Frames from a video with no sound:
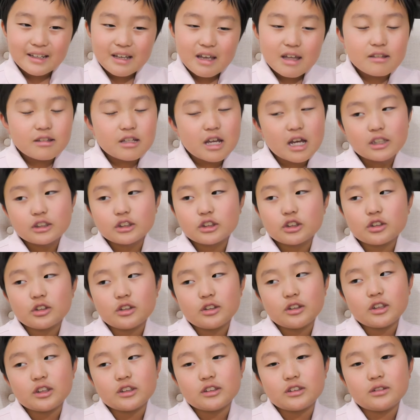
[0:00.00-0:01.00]
It's
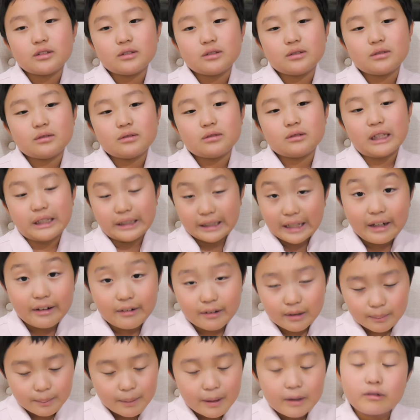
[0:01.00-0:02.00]
actually just a
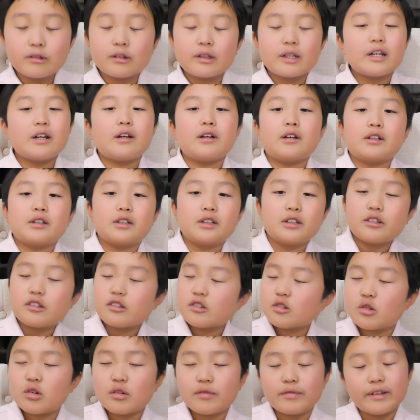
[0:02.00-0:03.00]
about a character,
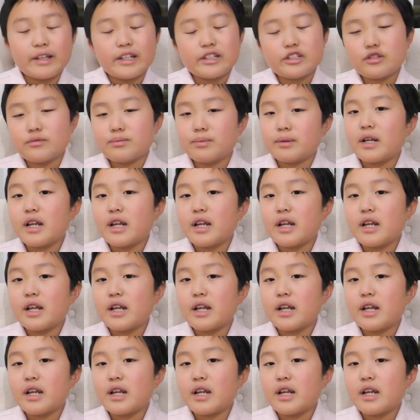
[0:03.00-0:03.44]
sort of legend.